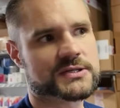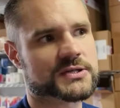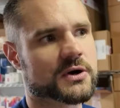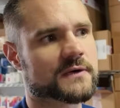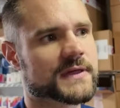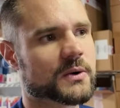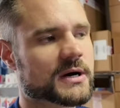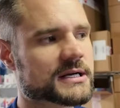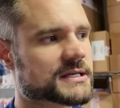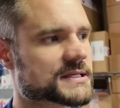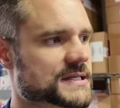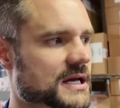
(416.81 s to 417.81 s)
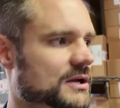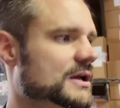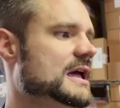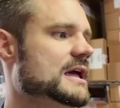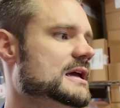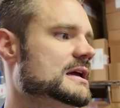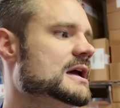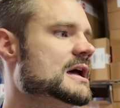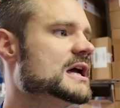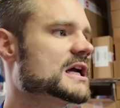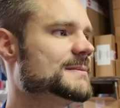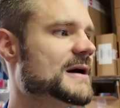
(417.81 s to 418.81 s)
So if they wanted to sell a
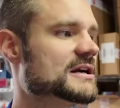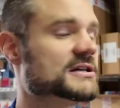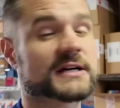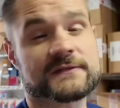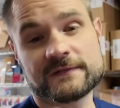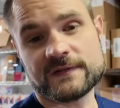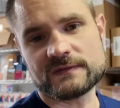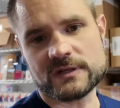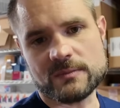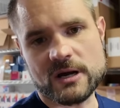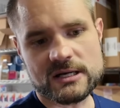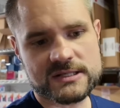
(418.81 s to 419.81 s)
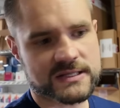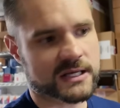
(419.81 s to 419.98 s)
commander deck for $50,